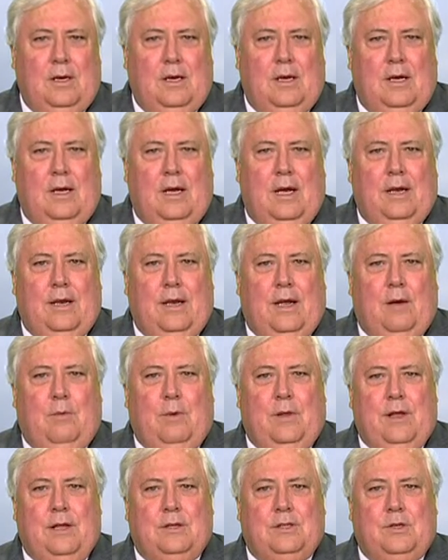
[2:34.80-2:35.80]
And we
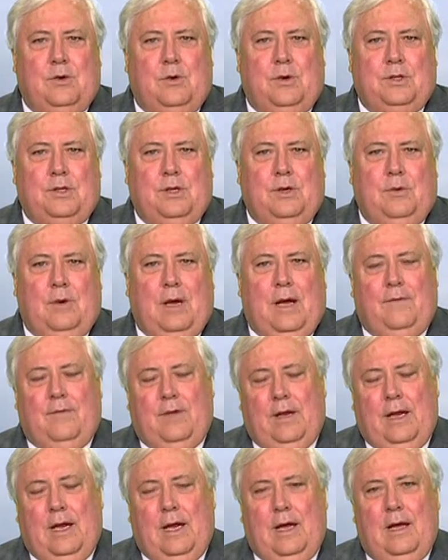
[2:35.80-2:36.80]
then sought to have
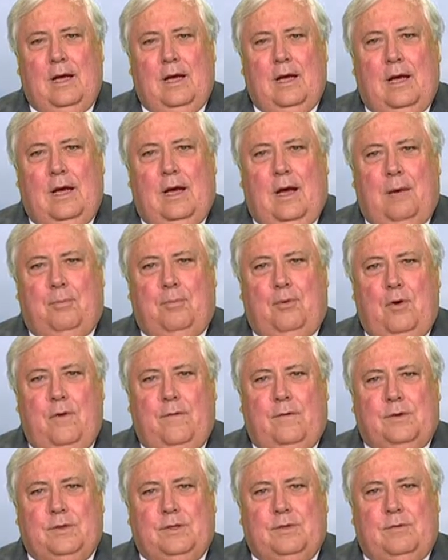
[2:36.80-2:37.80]
the
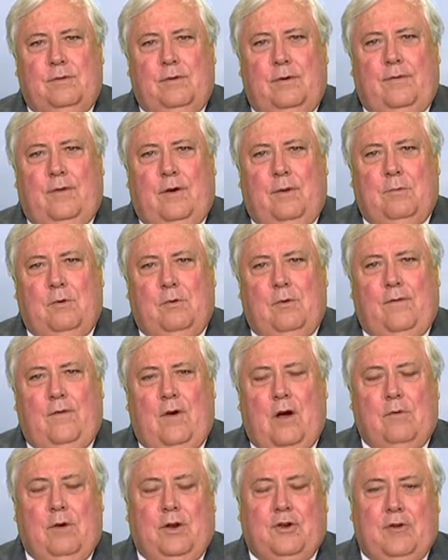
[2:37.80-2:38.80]
approvals from the
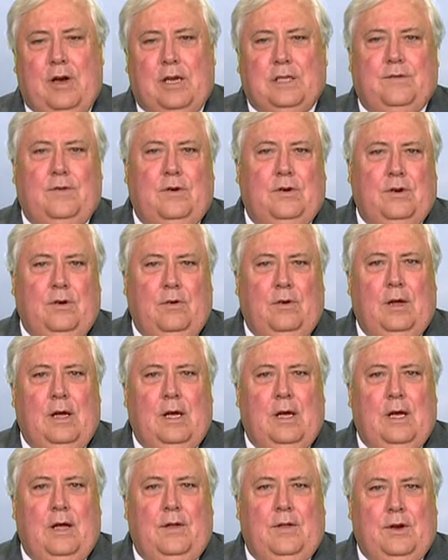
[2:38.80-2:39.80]
refinery transferred to
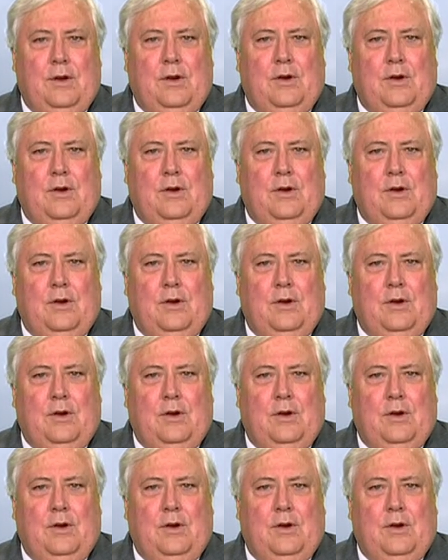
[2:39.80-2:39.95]
the new